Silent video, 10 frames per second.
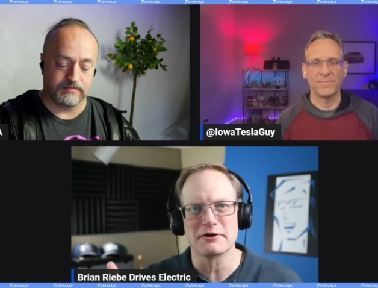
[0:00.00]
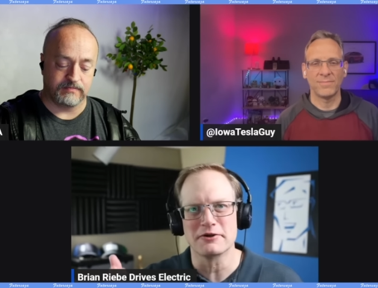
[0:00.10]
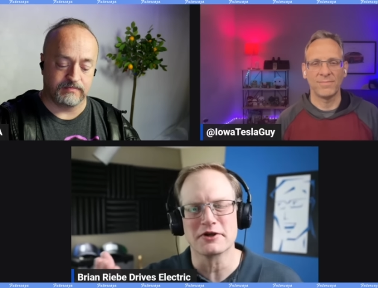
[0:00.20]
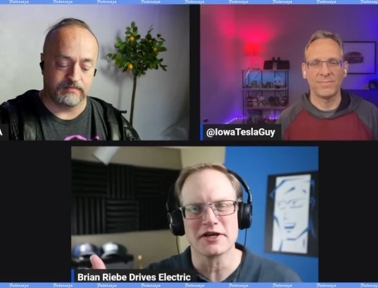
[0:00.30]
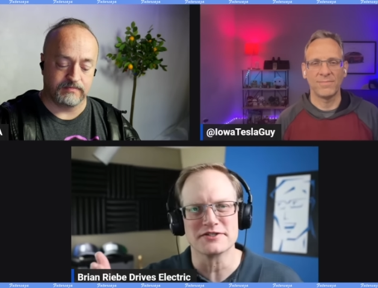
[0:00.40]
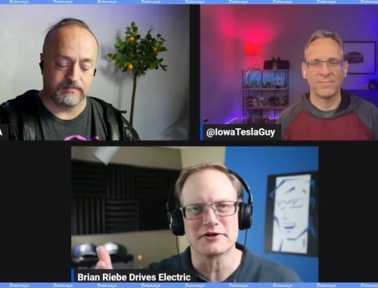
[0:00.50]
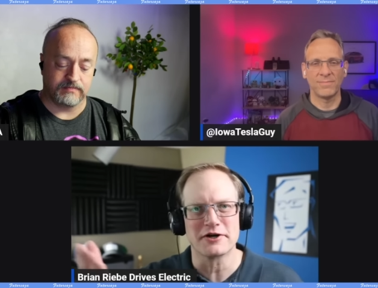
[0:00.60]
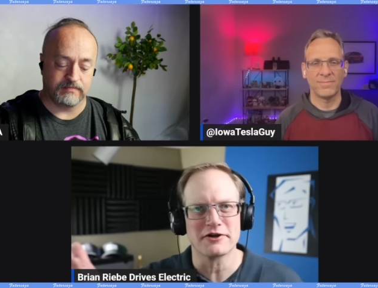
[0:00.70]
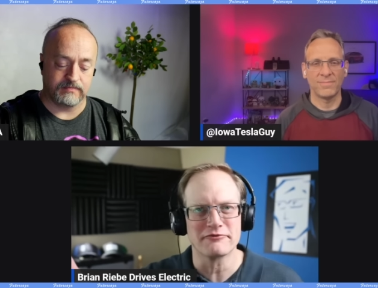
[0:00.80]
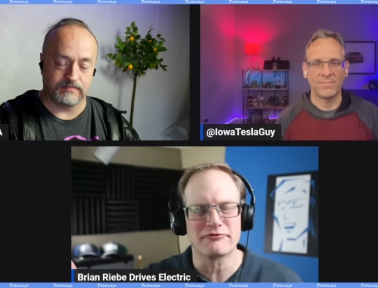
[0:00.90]
Speaker 1: you know, you guys
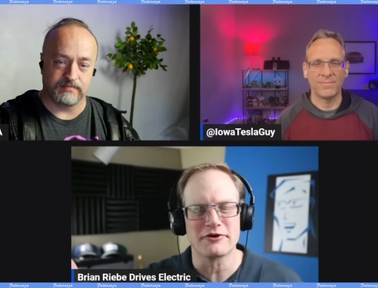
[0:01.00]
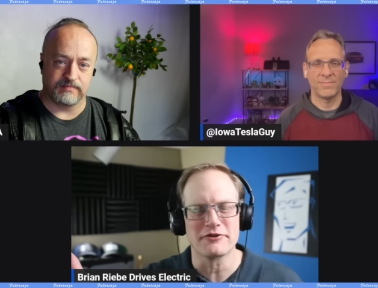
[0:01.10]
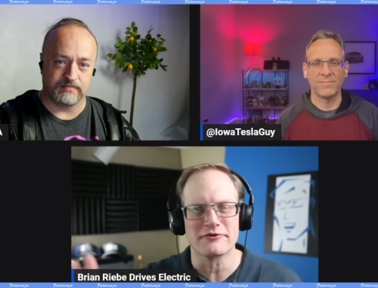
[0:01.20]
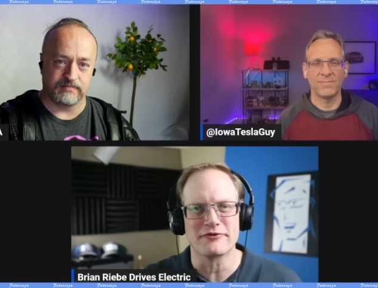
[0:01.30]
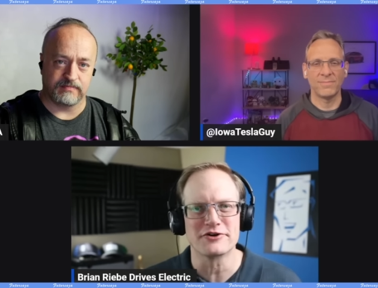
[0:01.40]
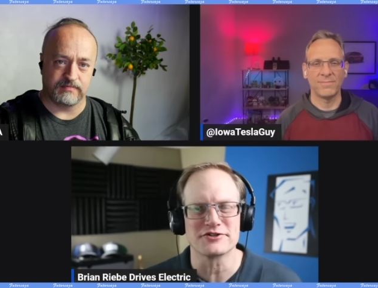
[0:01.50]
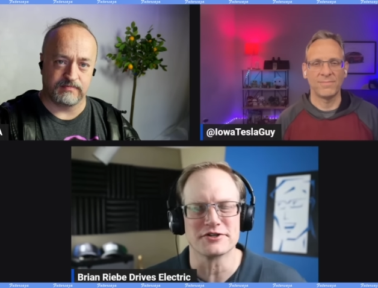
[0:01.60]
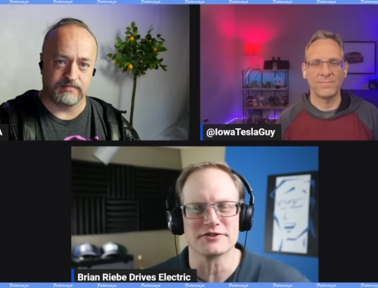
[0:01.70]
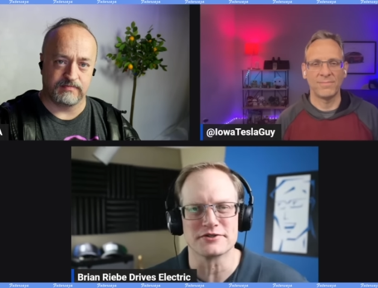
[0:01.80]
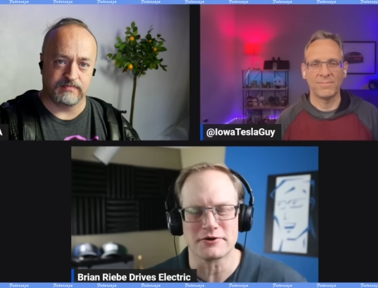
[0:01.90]
are on further
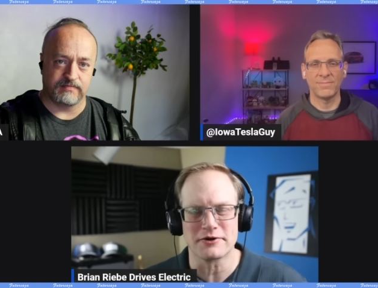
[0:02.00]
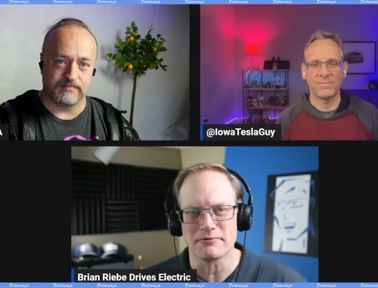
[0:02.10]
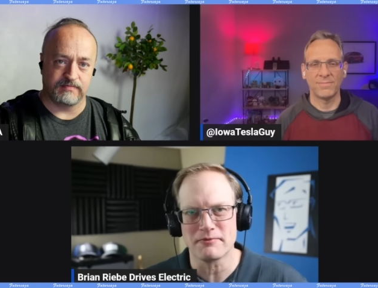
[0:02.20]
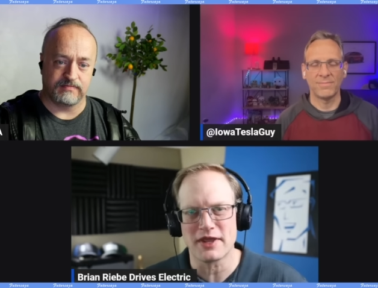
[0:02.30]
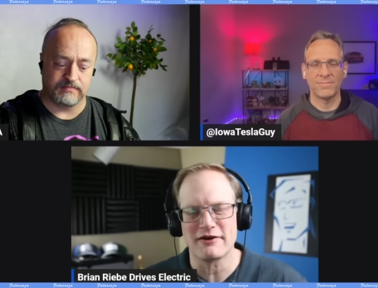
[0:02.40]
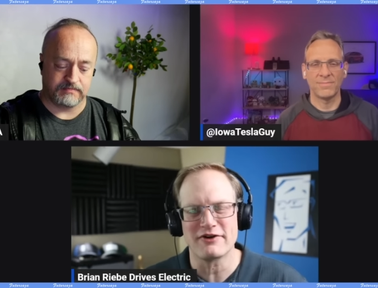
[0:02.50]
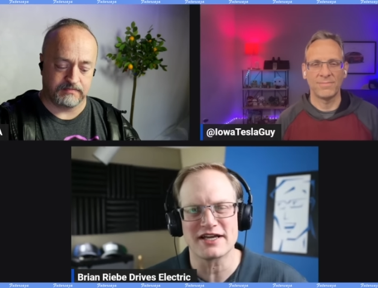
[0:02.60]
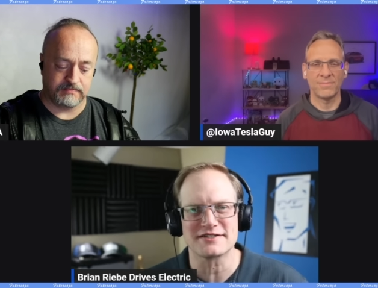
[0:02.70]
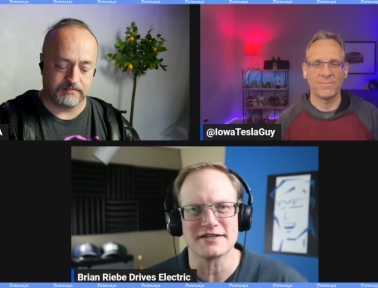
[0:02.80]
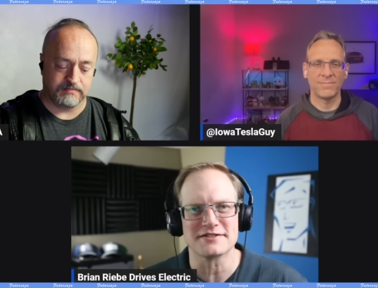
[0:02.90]
versions or
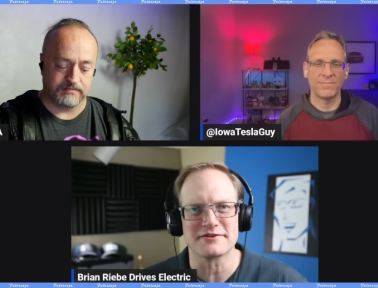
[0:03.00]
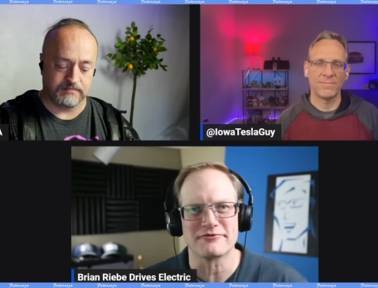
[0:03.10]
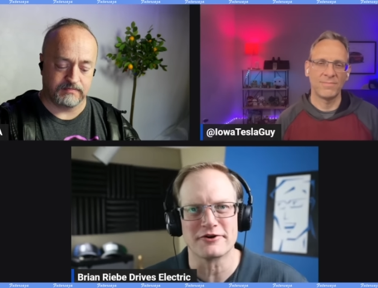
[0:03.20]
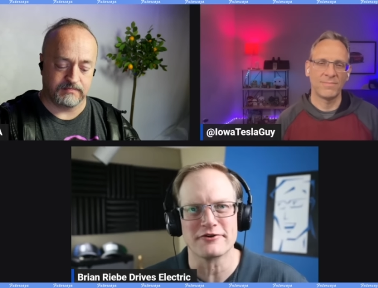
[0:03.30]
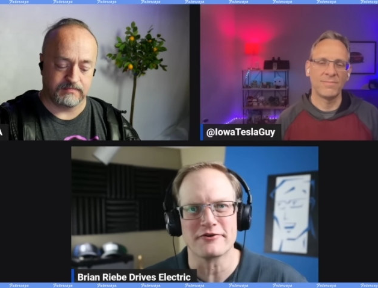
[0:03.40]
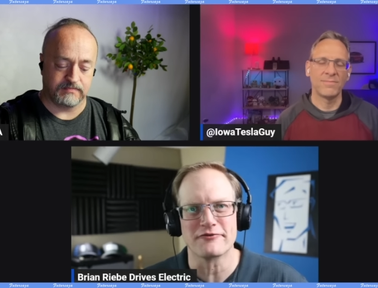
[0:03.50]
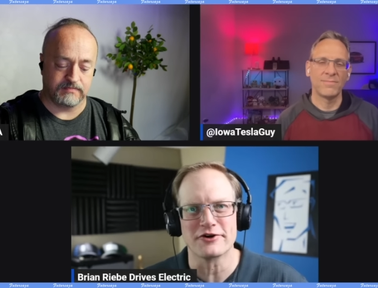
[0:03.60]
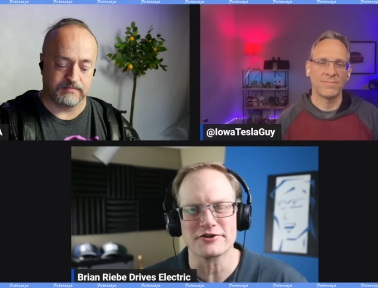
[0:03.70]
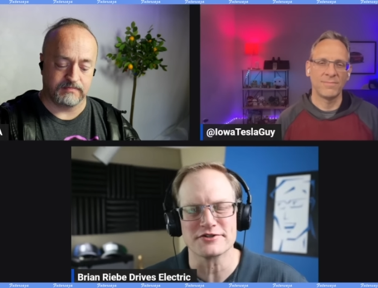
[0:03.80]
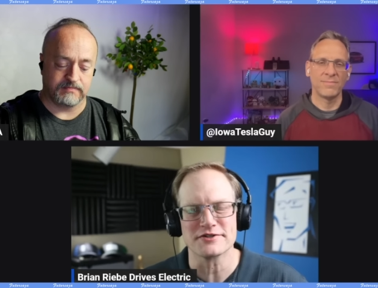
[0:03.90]
have access to further
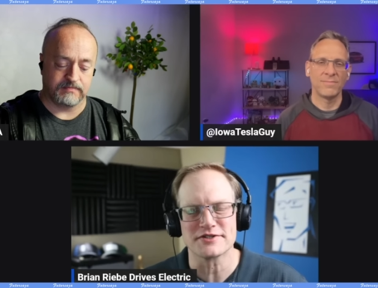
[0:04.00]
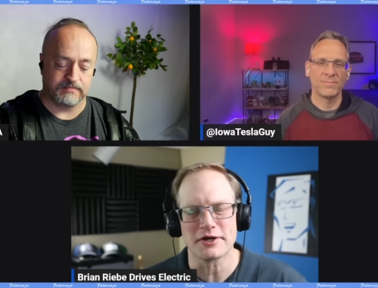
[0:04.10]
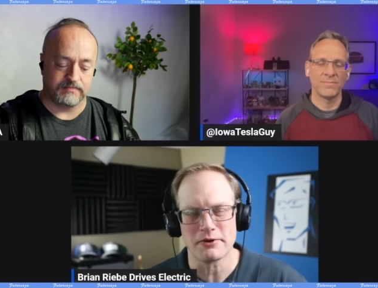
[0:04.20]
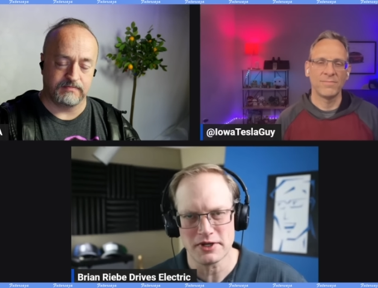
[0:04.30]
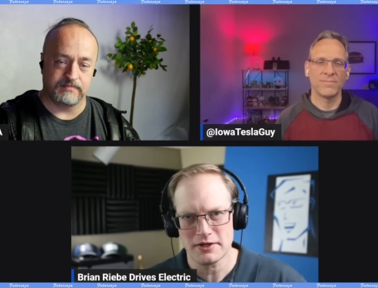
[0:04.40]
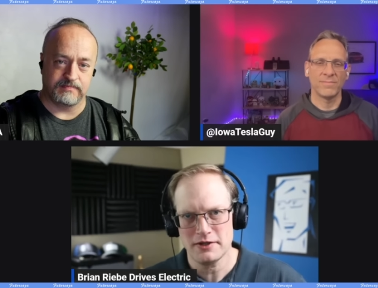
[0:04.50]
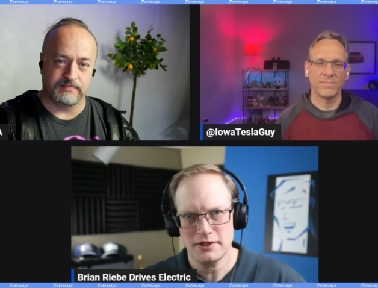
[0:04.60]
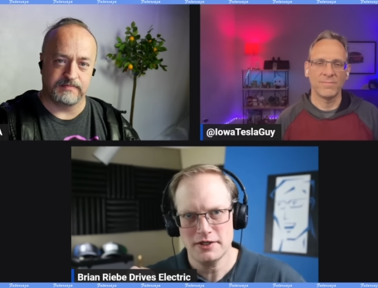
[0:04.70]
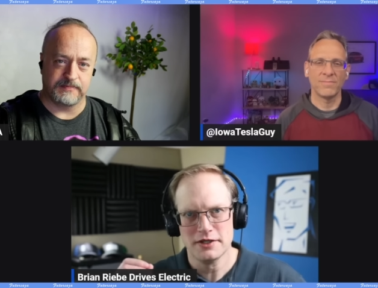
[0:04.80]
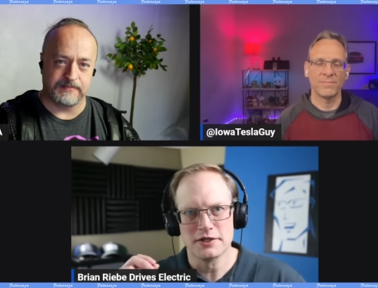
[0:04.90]
versions, so
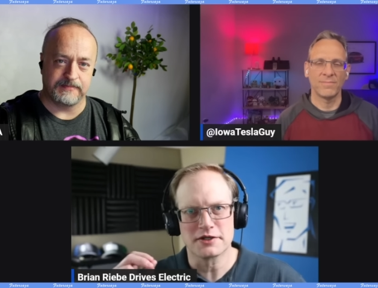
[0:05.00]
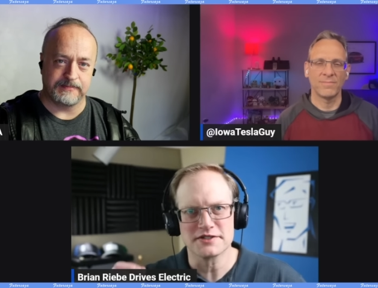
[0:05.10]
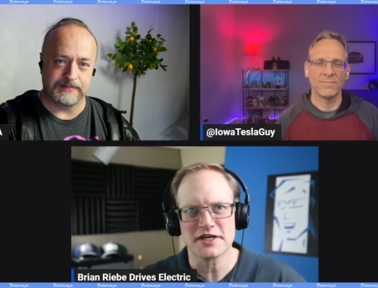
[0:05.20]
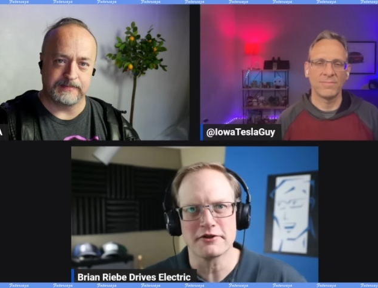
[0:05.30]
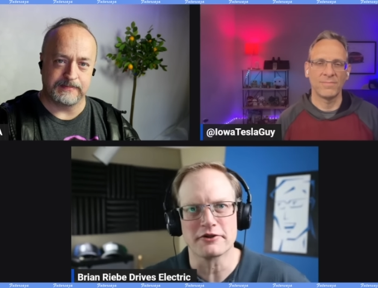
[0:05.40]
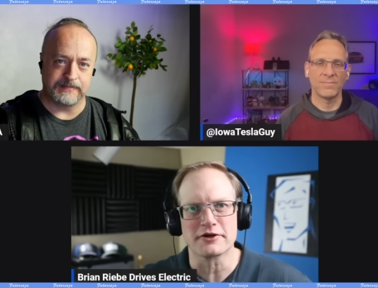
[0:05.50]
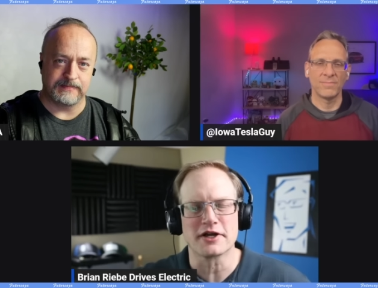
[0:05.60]
you can tell